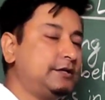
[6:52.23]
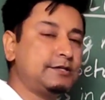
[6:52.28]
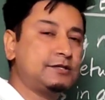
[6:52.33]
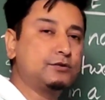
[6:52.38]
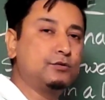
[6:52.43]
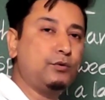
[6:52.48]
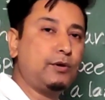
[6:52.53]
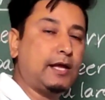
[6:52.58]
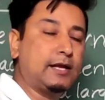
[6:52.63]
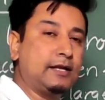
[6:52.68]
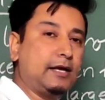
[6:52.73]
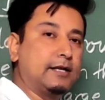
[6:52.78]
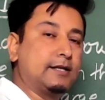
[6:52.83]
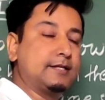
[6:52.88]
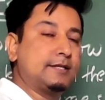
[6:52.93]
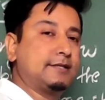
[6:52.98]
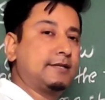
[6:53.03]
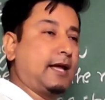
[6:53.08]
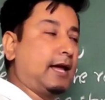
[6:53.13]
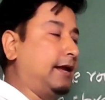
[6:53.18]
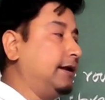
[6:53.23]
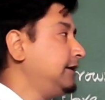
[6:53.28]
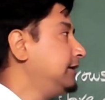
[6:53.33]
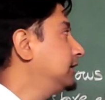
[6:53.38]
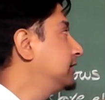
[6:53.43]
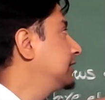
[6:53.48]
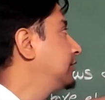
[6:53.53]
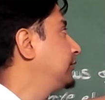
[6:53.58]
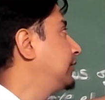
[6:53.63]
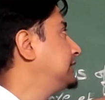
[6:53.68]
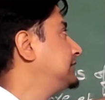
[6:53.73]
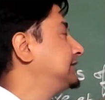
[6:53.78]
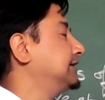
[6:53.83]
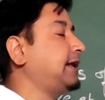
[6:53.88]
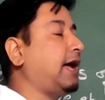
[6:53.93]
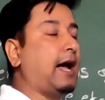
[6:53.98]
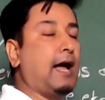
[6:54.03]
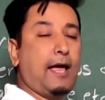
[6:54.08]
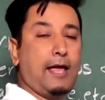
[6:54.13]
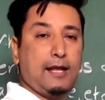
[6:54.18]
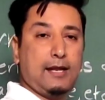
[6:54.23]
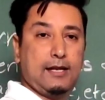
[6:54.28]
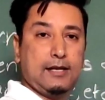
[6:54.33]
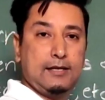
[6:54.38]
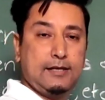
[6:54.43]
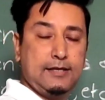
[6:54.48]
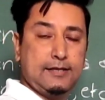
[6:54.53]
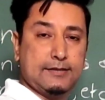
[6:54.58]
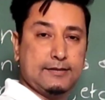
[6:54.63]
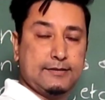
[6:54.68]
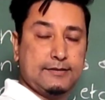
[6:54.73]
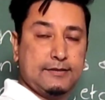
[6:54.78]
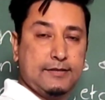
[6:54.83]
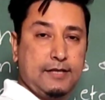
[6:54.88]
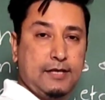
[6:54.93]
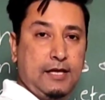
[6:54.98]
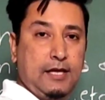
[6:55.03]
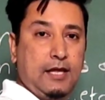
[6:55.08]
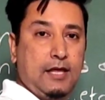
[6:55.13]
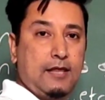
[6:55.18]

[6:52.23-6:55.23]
let us go and understand what an aisle is.